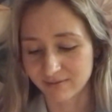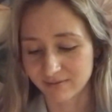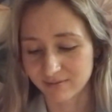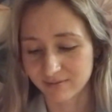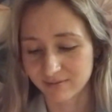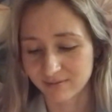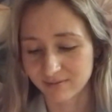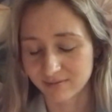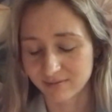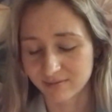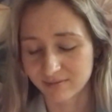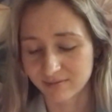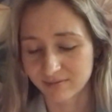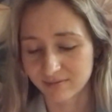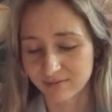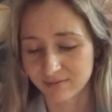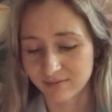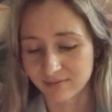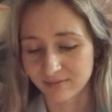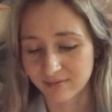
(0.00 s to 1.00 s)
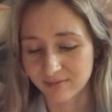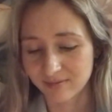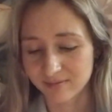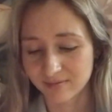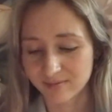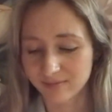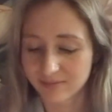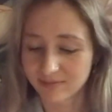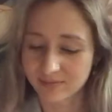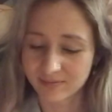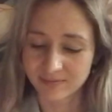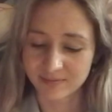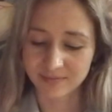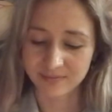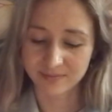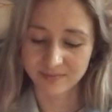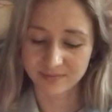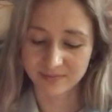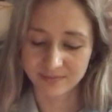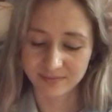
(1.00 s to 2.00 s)

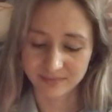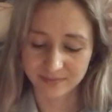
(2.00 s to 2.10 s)
Nobody speaks.